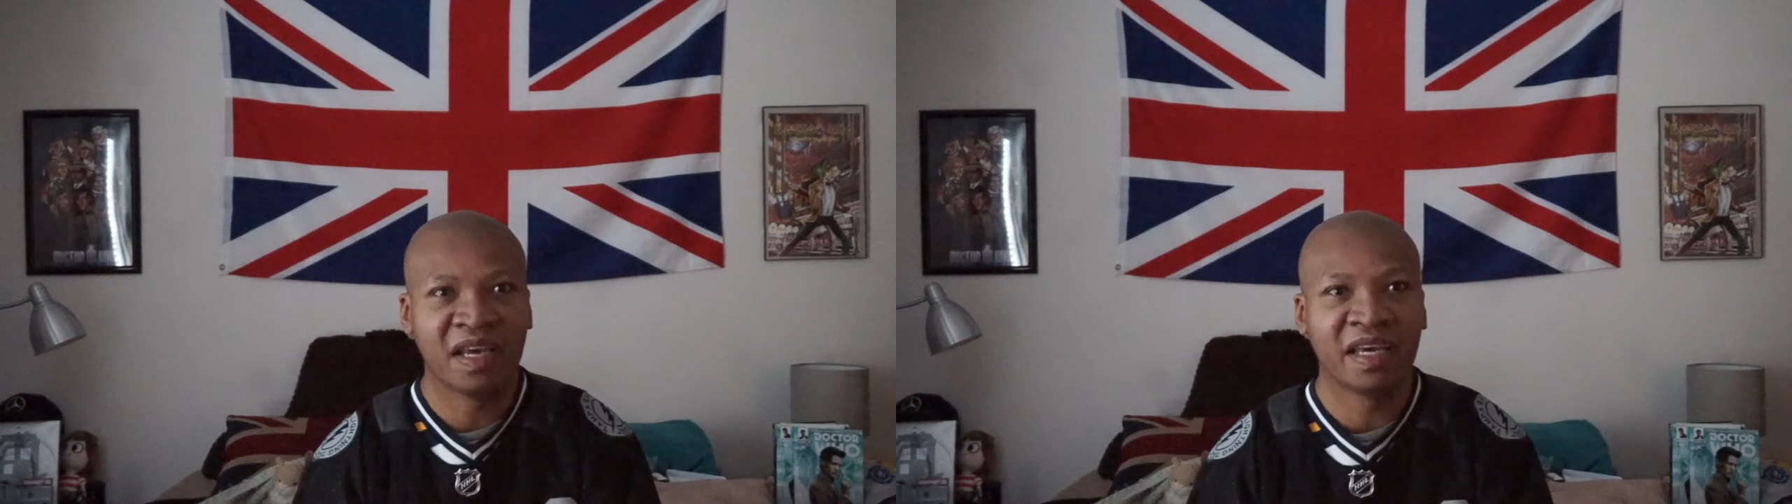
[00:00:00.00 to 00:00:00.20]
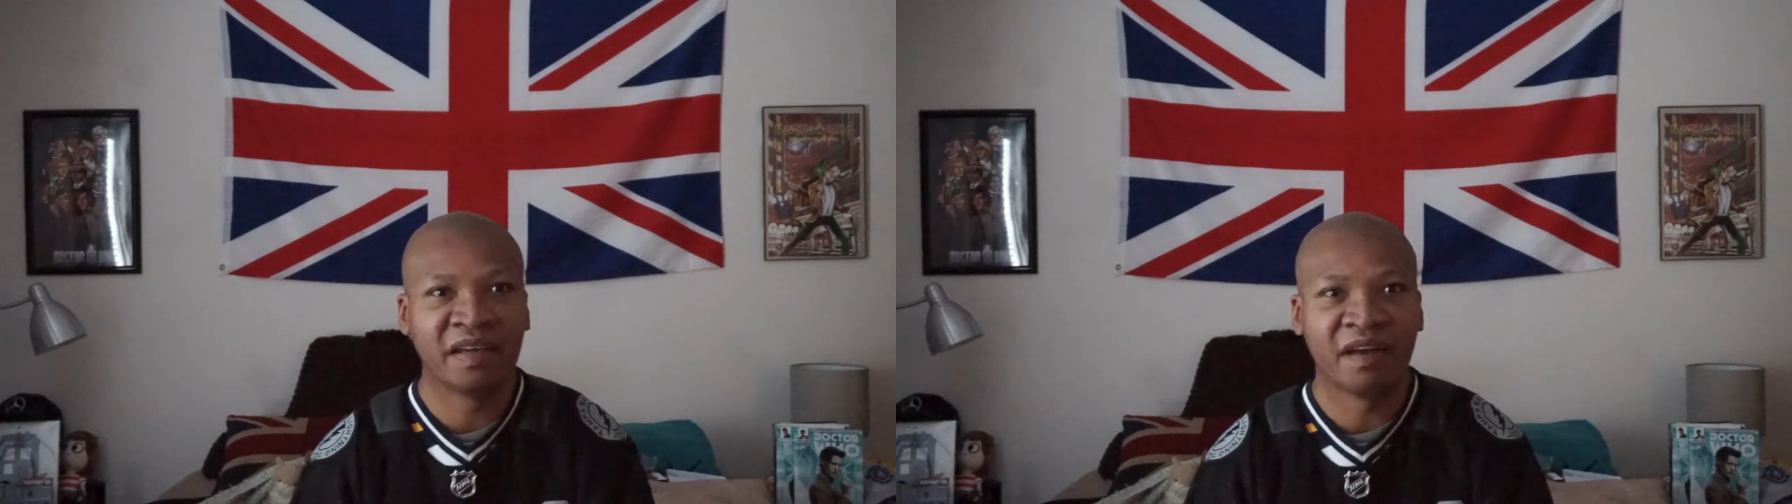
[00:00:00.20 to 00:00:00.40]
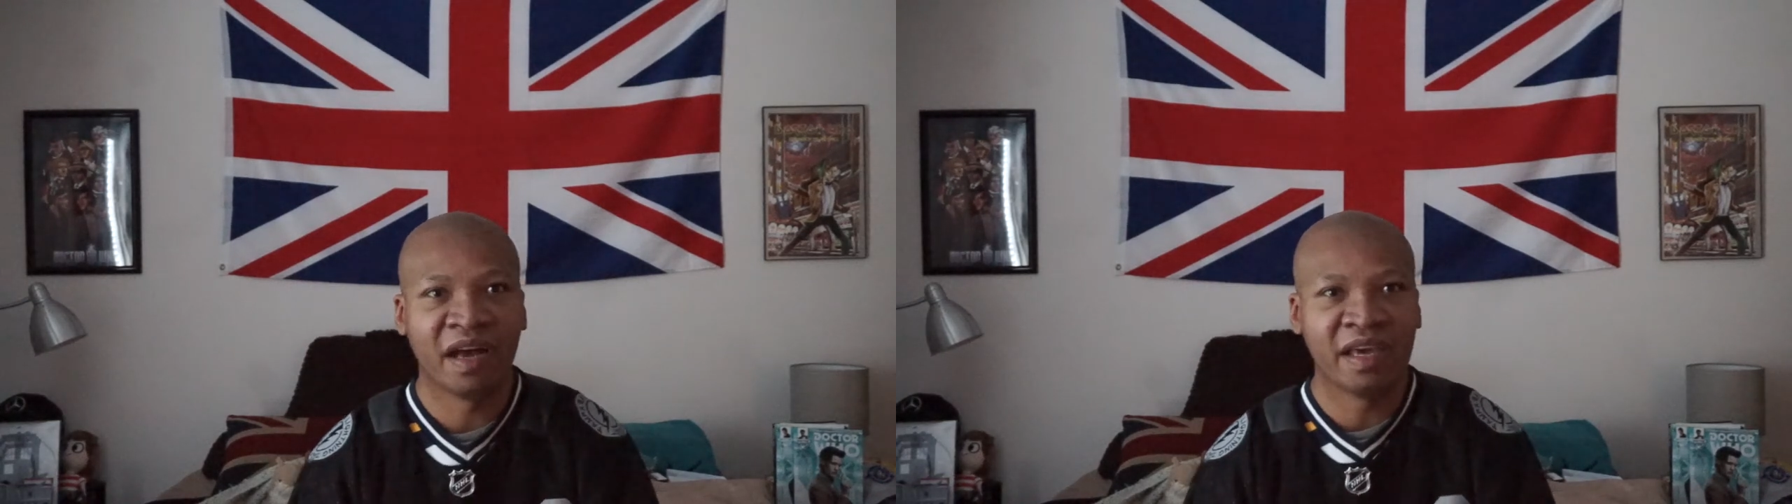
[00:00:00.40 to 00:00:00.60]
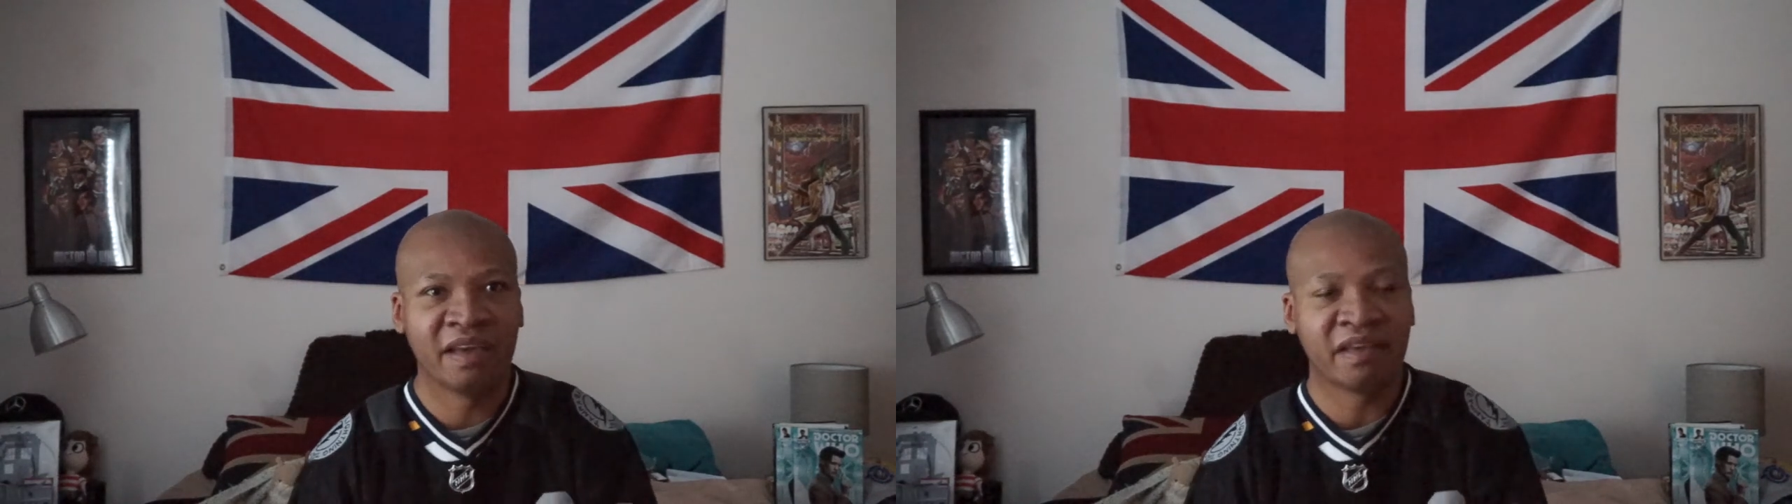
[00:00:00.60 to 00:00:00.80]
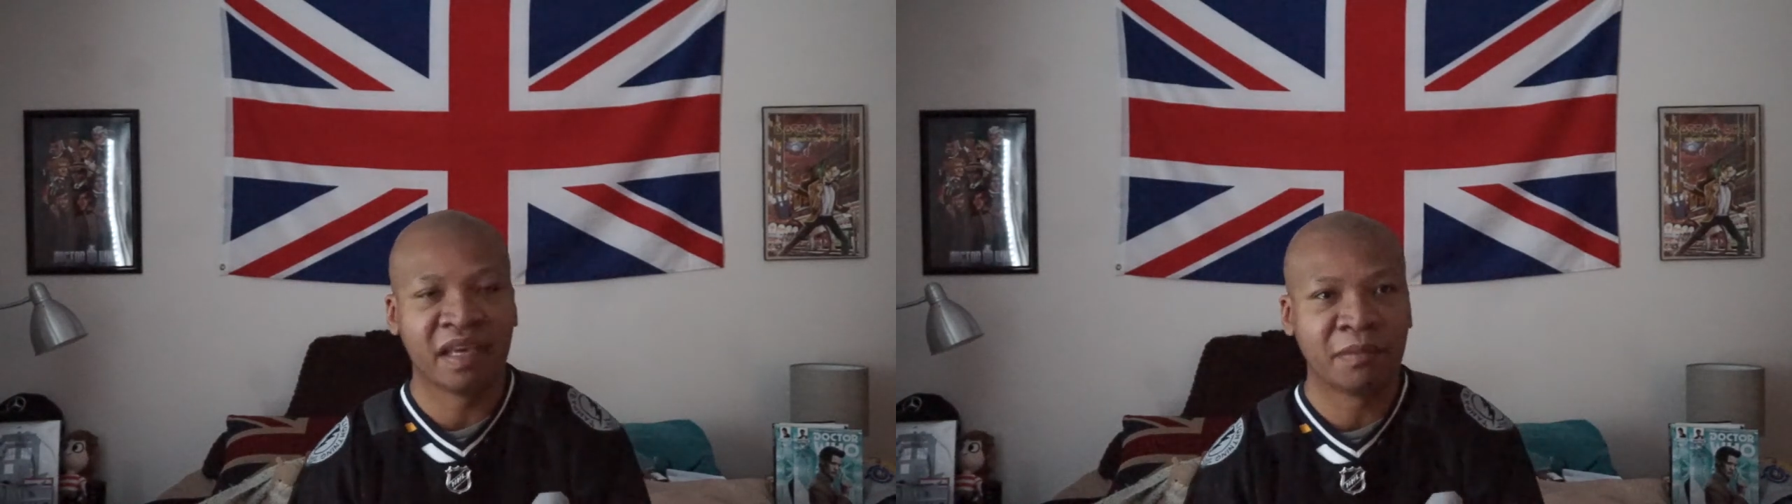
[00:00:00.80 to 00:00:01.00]
hey, I
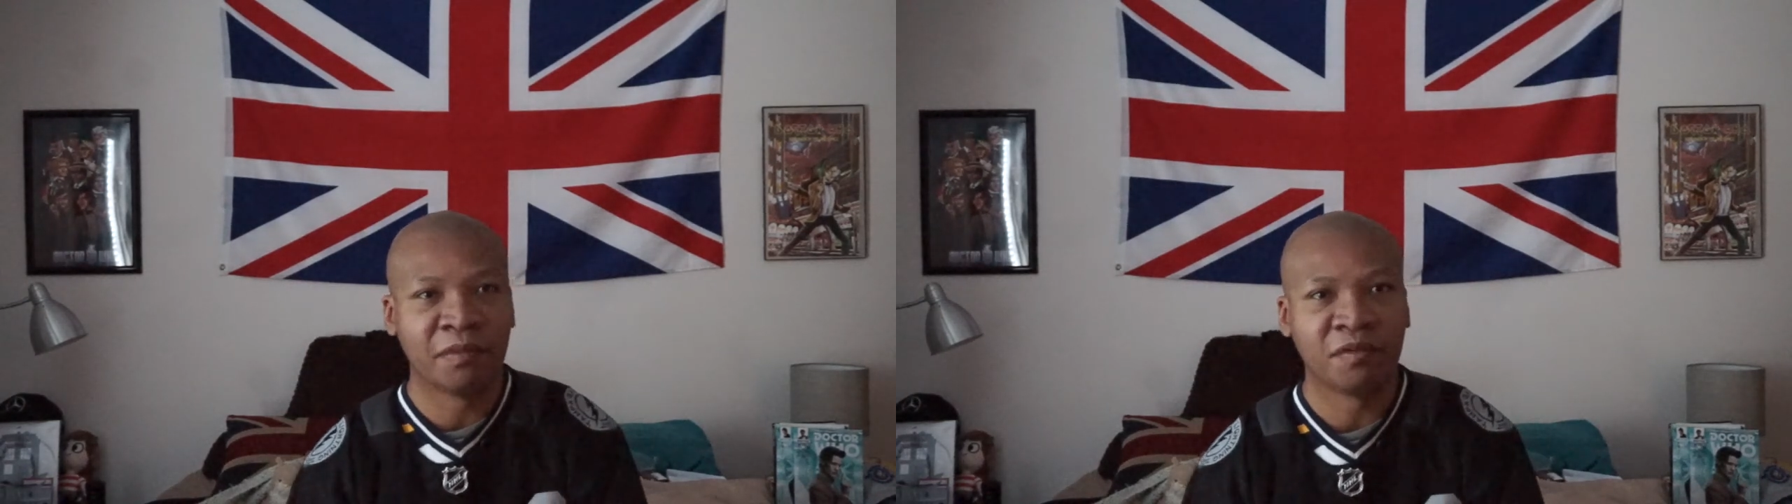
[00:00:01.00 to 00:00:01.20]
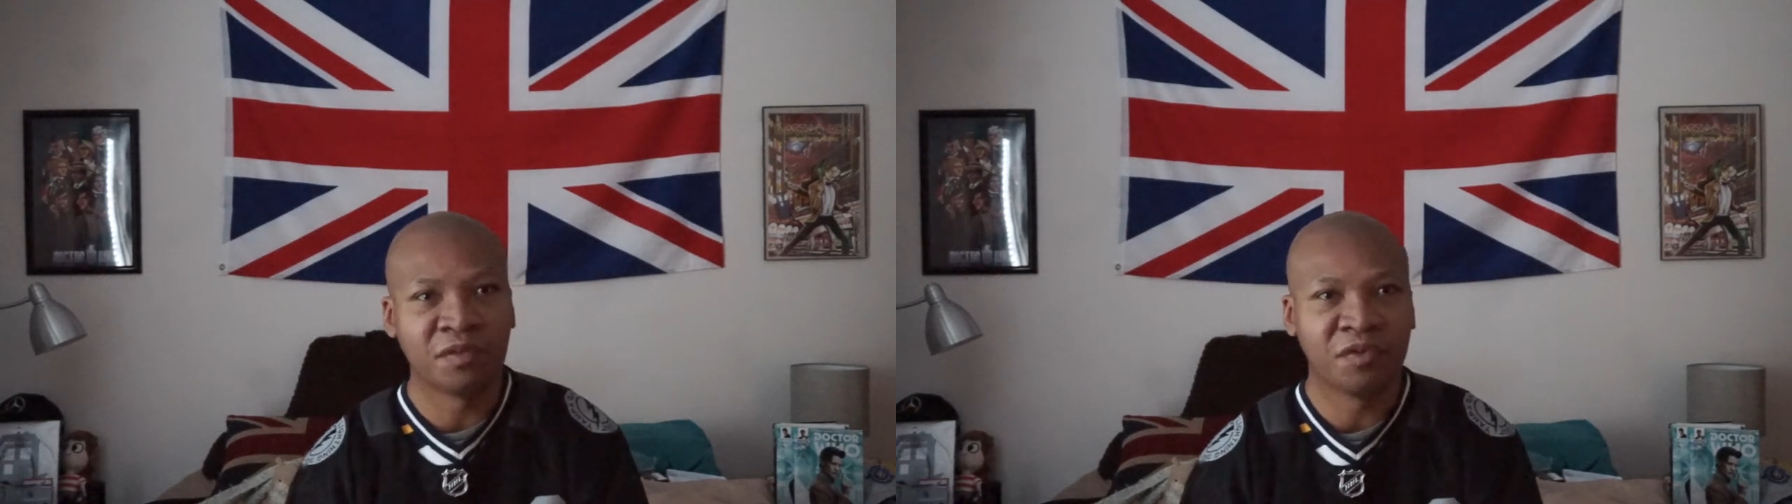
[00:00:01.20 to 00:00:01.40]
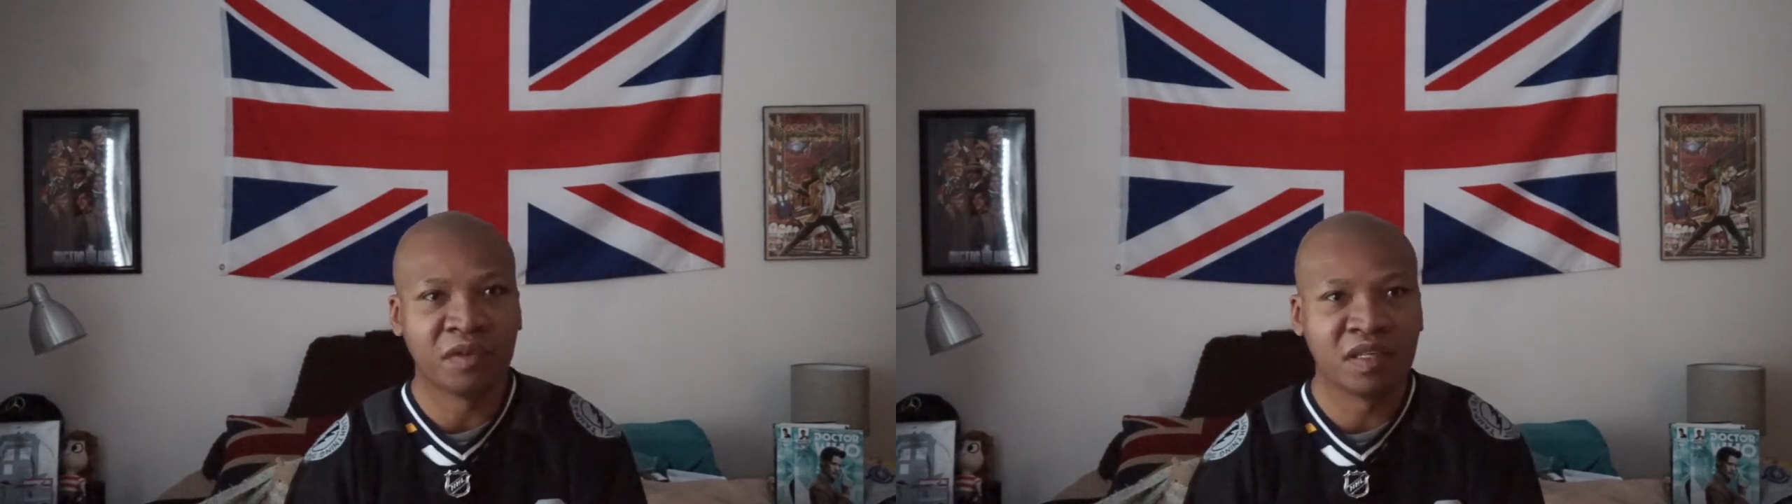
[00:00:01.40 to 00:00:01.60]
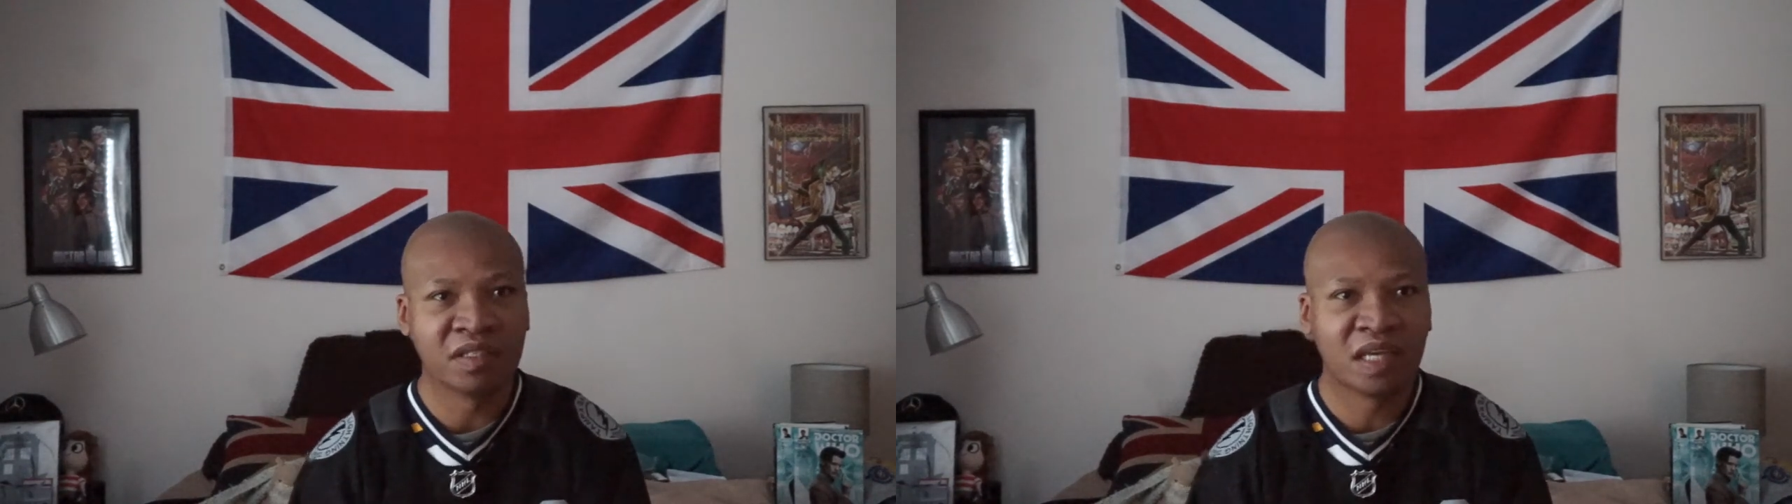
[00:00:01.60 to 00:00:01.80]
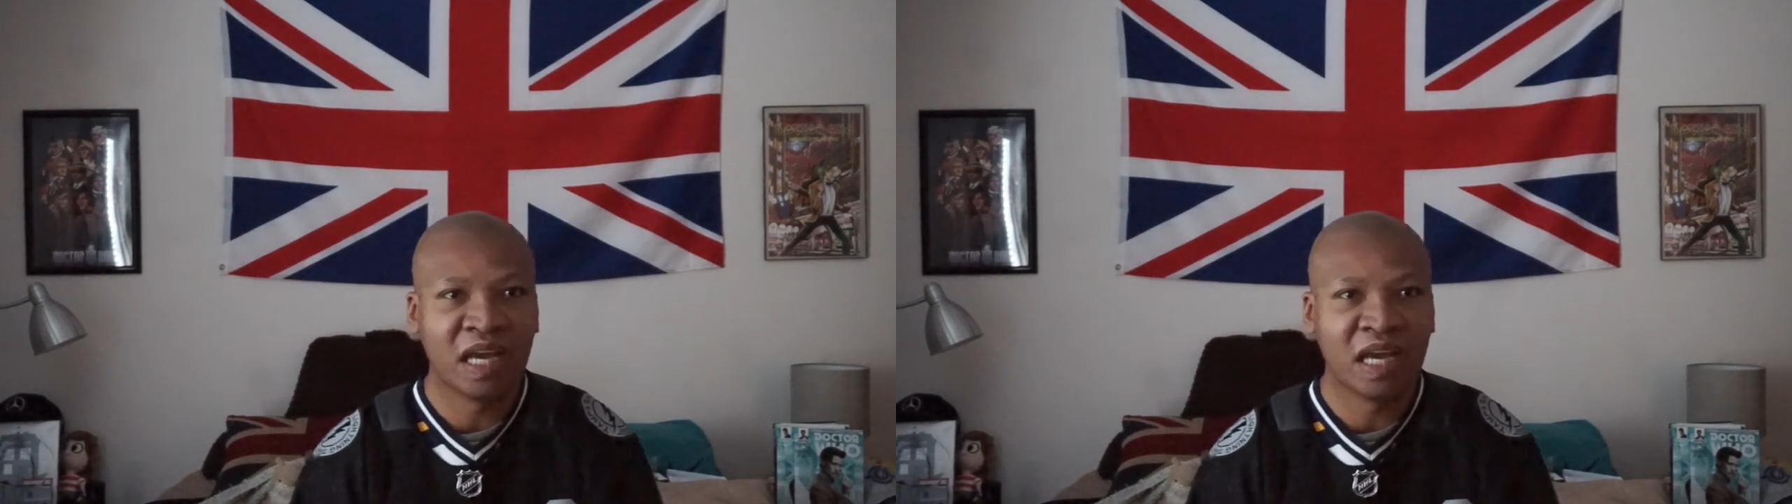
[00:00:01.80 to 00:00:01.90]
am capable of doing this,